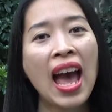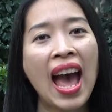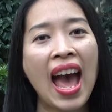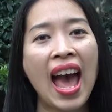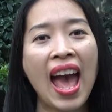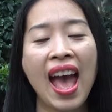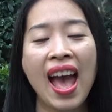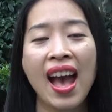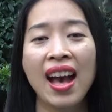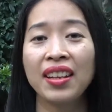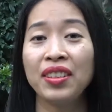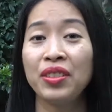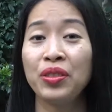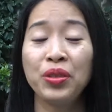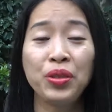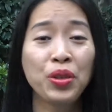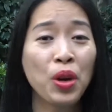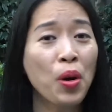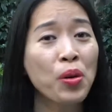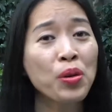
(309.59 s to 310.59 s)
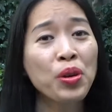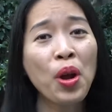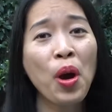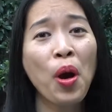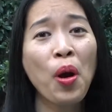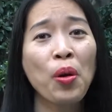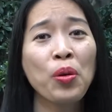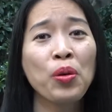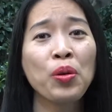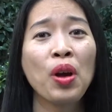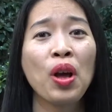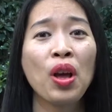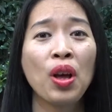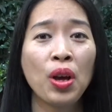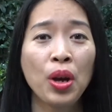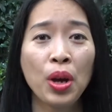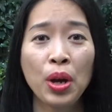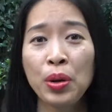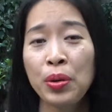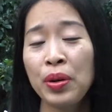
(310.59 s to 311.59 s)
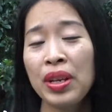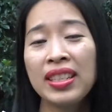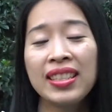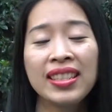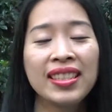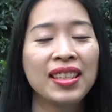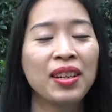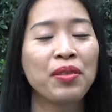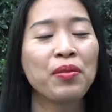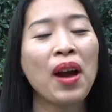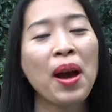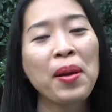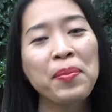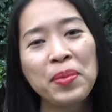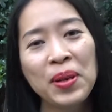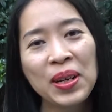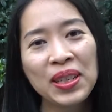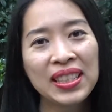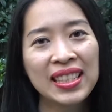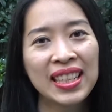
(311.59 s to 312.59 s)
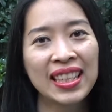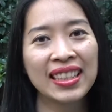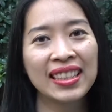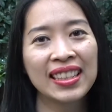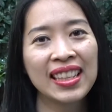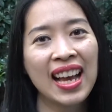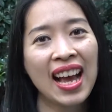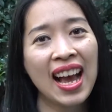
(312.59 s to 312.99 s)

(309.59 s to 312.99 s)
and don't know who is the right person?